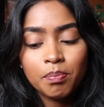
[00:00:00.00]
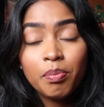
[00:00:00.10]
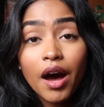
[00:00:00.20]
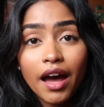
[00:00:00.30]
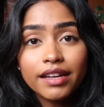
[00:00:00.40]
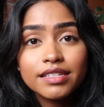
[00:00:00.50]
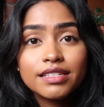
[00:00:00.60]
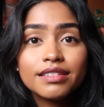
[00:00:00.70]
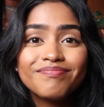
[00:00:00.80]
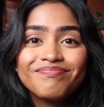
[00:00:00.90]

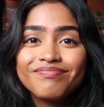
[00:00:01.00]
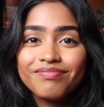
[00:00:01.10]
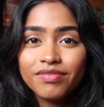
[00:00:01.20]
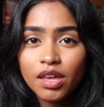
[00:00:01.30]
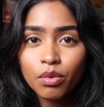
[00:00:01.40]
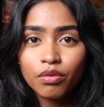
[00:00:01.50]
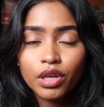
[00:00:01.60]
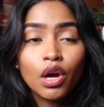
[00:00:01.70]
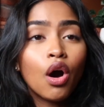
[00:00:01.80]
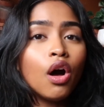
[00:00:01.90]
but they were
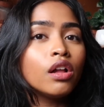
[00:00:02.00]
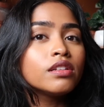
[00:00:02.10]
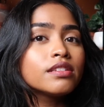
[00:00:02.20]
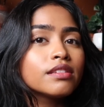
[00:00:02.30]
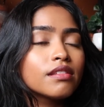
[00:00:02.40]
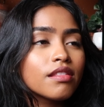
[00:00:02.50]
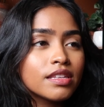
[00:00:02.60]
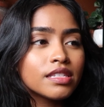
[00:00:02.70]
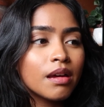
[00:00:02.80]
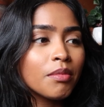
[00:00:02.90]
recalled
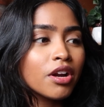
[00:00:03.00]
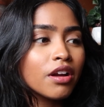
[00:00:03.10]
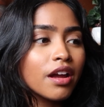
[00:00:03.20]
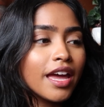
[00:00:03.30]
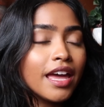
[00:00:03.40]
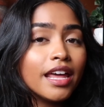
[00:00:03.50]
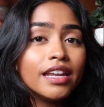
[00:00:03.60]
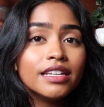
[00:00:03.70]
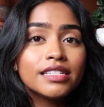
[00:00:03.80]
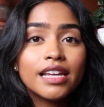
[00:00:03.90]
this summer
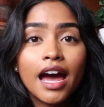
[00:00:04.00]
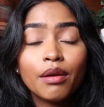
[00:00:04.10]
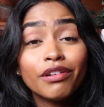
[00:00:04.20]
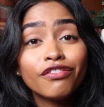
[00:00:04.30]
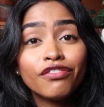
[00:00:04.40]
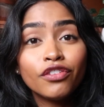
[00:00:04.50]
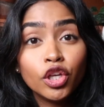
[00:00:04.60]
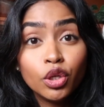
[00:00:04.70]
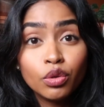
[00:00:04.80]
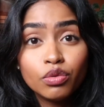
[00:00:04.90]
and I
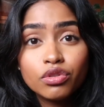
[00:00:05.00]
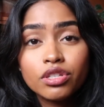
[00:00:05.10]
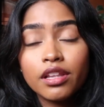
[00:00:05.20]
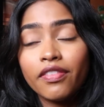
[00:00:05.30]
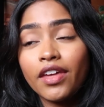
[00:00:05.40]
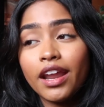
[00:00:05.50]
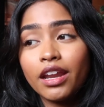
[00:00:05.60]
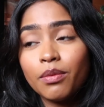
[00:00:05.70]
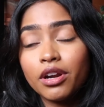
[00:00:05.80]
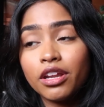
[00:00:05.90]
refuse to let that
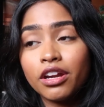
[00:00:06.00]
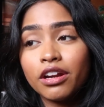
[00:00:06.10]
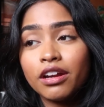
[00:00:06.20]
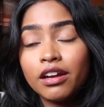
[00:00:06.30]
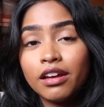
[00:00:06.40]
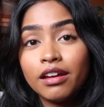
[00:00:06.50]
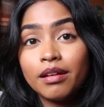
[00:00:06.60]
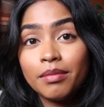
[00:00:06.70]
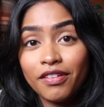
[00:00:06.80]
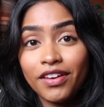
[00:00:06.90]
anywhere near
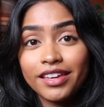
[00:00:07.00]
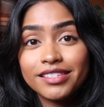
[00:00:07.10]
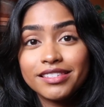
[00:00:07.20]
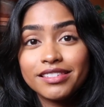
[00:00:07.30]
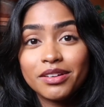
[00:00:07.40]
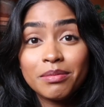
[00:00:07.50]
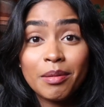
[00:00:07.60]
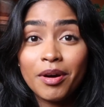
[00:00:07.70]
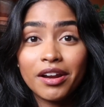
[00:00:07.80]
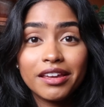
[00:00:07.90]
my face or my
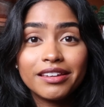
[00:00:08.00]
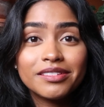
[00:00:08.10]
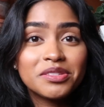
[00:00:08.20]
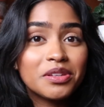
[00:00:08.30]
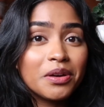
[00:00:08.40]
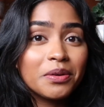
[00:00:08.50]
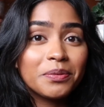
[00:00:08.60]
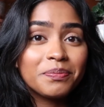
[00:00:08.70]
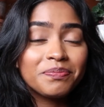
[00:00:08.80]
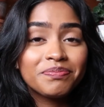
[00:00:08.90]
body. So
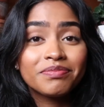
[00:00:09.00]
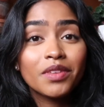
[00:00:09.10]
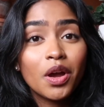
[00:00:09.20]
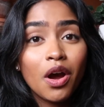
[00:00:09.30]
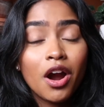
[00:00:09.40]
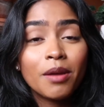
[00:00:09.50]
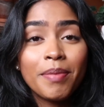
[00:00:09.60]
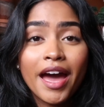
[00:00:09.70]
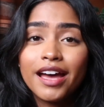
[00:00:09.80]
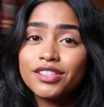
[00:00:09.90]
hard
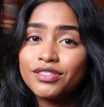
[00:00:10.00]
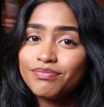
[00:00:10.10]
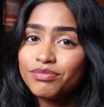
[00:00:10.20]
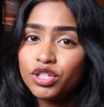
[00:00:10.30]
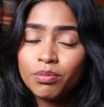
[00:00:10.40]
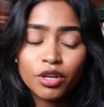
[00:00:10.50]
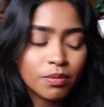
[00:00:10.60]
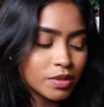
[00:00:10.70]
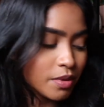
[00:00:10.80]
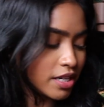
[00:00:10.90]
pass.
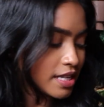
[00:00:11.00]
Supergoop is where it's